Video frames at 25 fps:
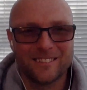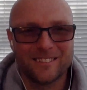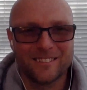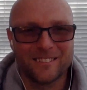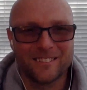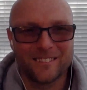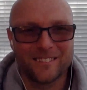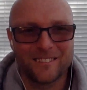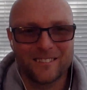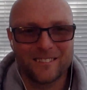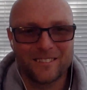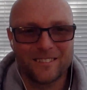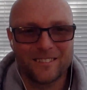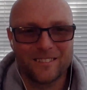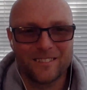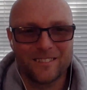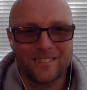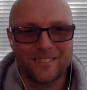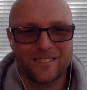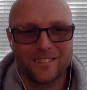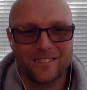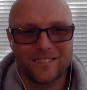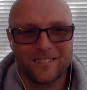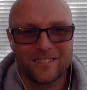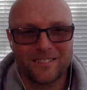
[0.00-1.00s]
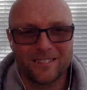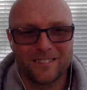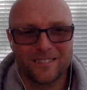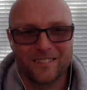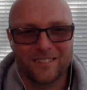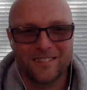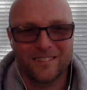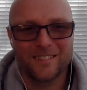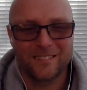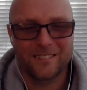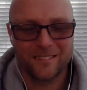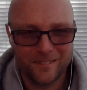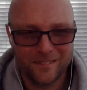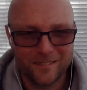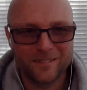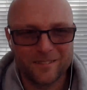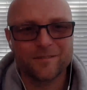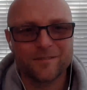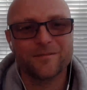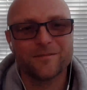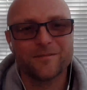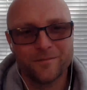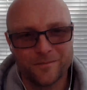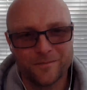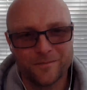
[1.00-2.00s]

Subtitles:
(silent)